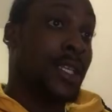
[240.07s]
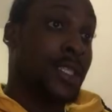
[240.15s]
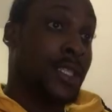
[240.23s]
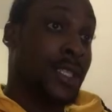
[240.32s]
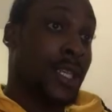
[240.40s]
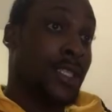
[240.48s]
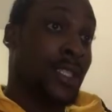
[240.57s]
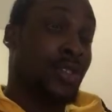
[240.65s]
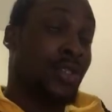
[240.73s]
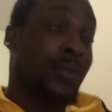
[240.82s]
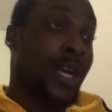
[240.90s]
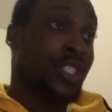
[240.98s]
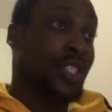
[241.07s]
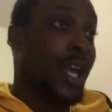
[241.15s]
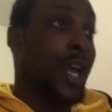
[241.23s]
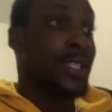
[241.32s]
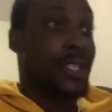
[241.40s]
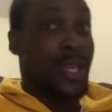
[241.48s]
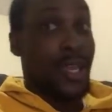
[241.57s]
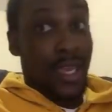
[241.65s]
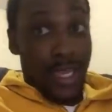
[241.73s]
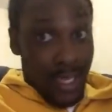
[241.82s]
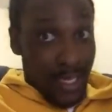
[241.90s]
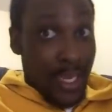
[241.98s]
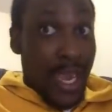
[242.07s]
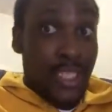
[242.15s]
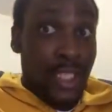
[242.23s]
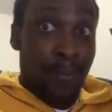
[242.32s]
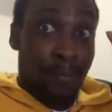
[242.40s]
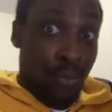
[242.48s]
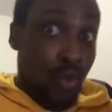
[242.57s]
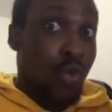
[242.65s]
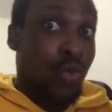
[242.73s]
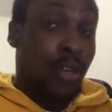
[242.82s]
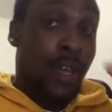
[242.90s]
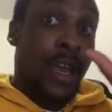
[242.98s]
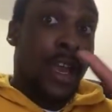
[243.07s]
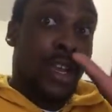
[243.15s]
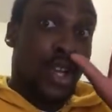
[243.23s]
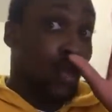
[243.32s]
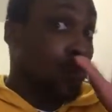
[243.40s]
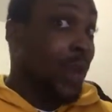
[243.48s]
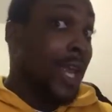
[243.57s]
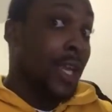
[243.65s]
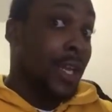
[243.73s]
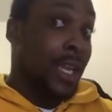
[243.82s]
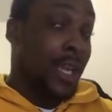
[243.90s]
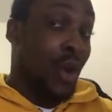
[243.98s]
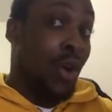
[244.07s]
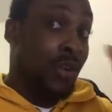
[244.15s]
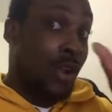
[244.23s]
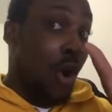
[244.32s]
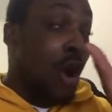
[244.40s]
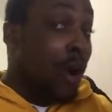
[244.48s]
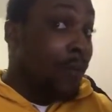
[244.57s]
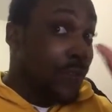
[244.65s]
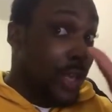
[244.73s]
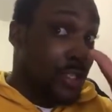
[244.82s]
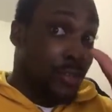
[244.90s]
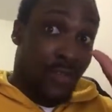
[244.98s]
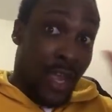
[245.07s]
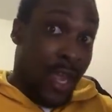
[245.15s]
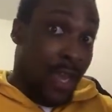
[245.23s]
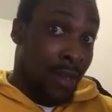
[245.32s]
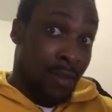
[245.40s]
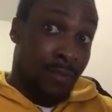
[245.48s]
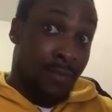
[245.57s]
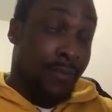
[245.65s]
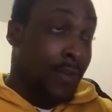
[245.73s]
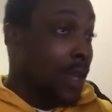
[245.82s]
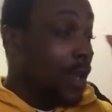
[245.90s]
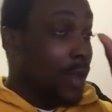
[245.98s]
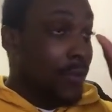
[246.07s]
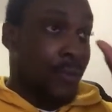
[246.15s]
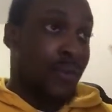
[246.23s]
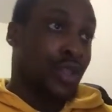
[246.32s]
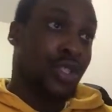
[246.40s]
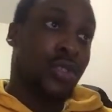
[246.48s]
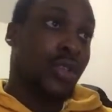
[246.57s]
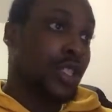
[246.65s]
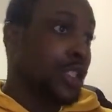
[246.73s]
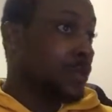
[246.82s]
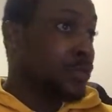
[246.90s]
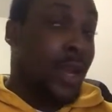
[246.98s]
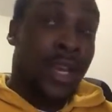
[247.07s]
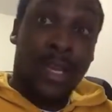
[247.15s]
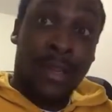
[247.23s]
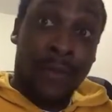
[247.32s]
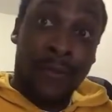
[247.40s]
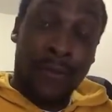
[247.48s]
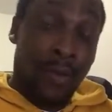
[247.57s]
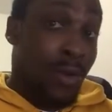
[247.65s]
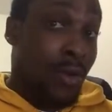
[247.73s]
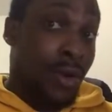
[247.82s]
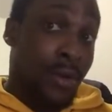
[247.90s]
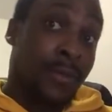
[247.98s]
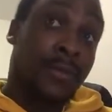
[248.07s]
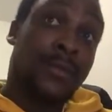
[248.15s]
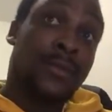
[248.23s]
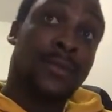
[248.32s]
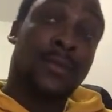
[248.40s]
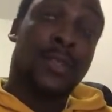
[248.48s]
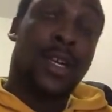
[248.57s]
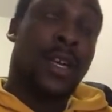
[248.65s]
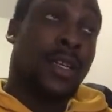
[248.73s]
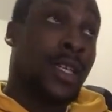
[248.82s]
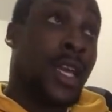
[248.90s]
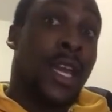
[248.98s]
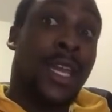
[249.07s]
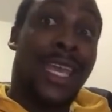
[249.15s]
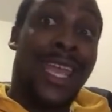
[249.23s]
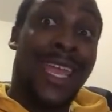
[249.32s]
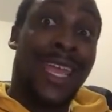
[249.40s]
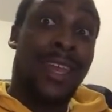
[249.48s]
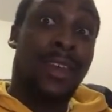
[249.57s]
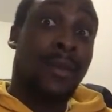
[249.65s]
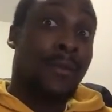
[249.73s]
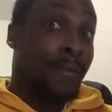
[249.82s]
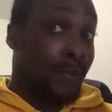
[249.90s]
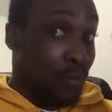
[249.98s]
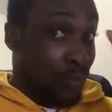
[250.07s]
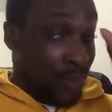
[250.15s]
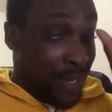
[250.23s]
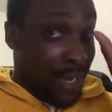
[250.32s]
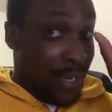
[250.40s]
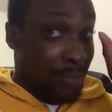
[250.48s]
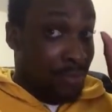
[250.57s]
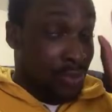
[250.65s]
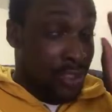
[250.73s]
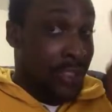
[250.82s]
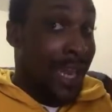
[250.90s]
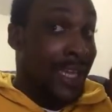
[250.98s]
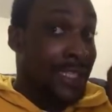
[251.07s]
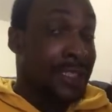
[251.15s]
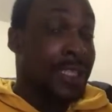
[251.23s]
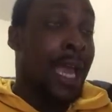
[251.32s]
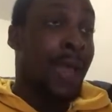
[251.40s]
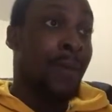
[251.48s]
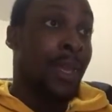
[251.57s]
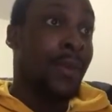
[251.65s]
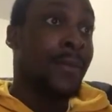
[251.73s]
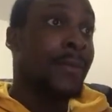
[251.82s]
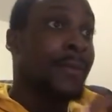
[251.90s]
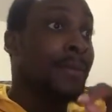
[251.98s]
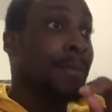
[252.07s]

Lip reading: an assist, and 2 block shots. He has improved greatly on the offensive end. For sure. Spreading the floor, cutting in precise timing.